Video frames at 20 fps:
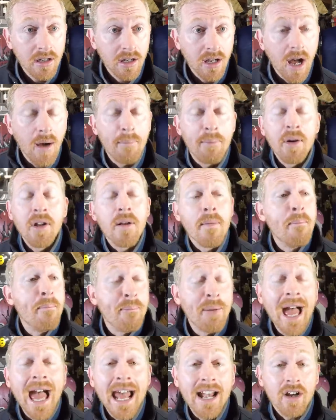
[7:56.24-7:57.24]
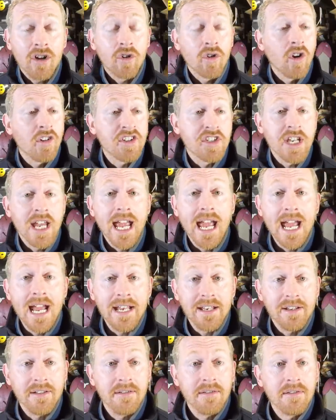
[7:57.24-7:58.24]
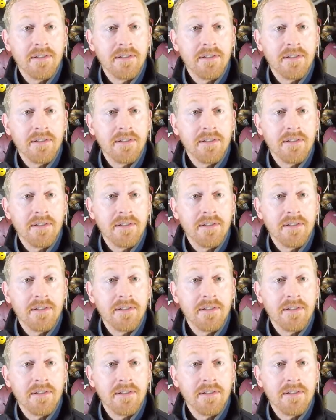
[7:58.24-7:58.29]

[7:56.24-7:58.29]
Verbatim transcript: I'll put a bat across your head.